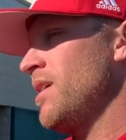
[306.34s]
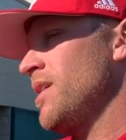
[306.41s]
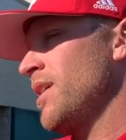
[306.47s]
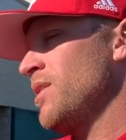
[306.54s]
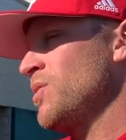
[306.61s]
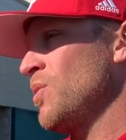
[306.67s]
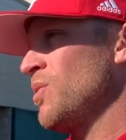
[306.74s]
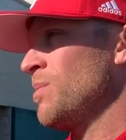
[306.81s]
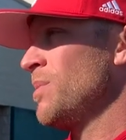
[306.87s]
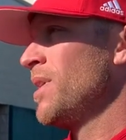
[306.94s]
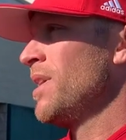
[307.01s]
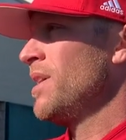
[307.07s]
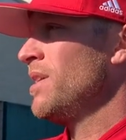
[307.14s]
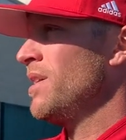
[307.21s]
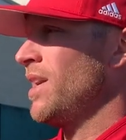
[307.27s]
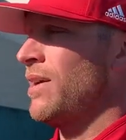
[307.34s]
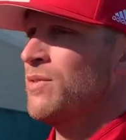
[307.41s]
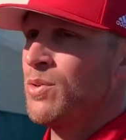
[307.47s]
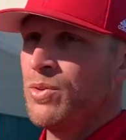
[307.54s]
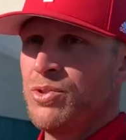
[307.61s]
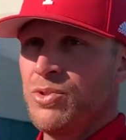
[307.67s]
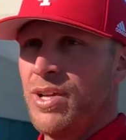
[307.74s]
like I told him, like I
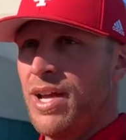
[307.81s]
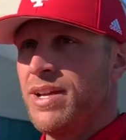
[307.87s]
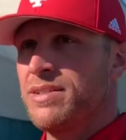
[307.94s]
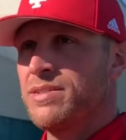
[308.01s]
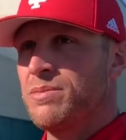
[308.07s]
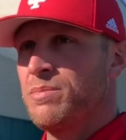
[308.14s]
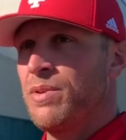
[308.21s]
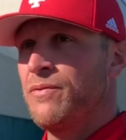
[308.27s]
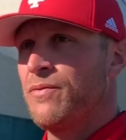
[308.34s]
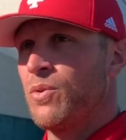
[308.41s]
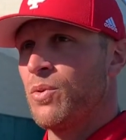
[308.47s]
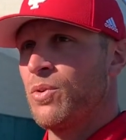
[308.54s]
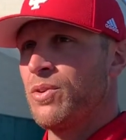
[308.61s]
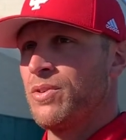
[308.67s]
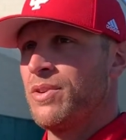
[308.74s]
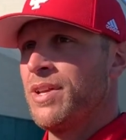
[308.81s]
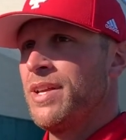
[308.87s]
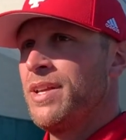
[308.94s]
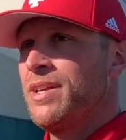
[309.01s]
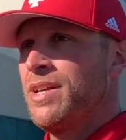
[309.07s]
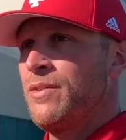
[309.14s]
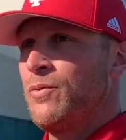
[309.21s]
told you guys before, and
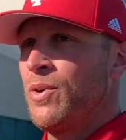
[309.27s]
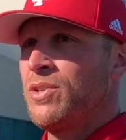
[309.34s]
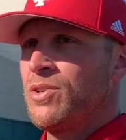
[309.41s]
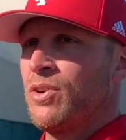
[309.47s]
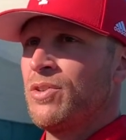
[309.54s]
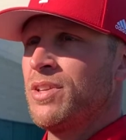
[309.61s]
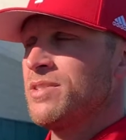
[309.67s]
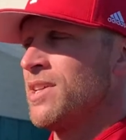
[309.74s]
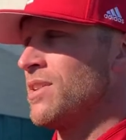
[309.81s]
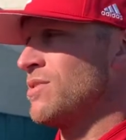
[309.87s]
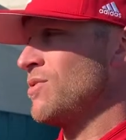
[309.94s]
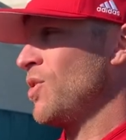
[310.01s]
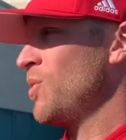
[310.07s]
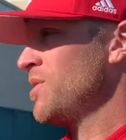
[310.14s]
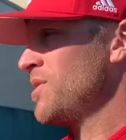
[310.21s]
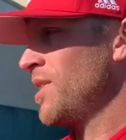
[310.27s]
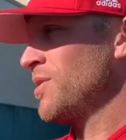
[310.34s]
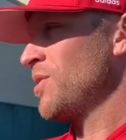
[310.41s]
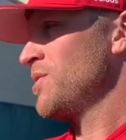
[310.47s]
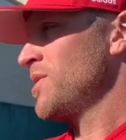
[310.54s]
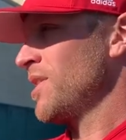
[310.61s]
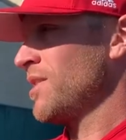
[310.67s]
if we started the season 0-6
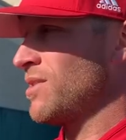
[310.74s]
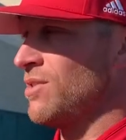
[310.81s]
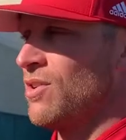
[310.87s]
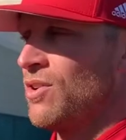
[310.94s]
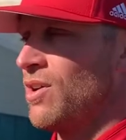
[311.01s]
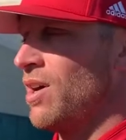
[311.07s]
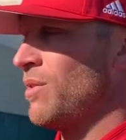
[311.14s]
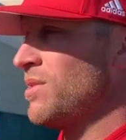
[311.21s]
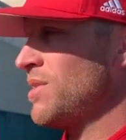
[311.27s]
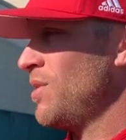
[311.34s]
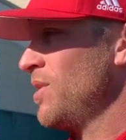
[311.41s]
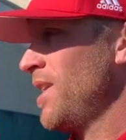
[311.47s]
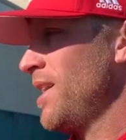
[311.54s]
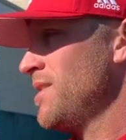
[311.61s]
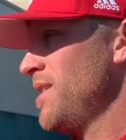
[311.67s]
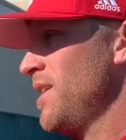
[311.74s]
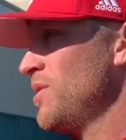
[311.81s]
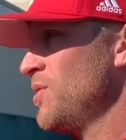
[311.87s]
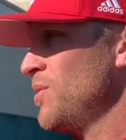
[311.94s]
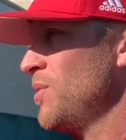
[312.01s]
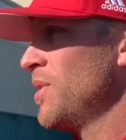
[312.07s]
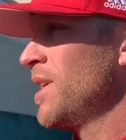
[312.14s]
or 6-0, I always tell the guys that too,